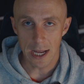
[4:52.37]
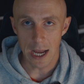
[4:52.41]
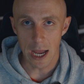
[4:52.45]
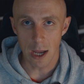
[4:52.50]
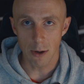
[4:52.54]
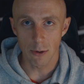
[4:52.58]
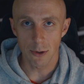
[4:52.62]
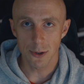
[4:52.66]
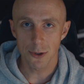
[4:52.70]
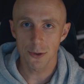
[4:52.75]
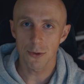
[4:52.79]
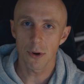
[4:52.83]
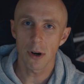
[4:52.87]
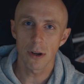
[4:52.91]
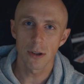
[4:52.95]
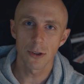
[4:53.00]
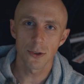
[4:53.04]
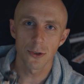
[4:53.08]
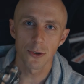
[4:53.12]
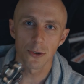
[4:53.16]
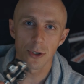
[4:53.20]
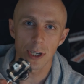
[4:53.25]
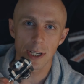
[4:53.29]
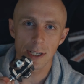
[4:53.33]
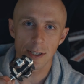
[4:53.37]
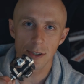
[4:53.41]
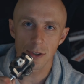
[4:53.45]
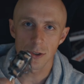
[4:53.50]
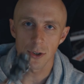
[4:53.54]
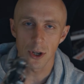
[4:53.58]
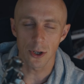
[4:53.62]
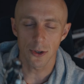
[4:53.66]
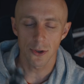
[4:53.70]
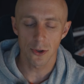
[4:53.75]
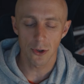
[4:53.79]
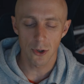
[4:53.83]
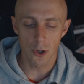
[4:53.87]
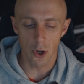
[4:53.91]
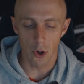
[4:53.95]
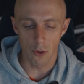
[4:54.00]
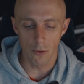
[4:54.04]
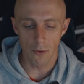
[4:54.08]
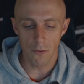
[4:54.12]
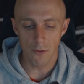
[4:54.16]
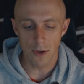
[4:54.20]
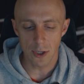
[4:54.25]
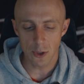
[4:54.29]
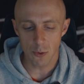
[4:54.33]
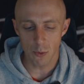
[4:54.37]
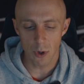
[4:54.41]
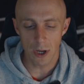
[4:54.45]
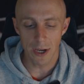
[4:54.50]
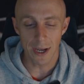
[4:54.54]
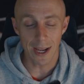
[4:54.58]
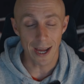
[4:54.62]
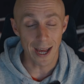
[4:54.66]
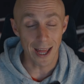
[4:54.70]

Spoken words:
I would strongly suggest not to go with this one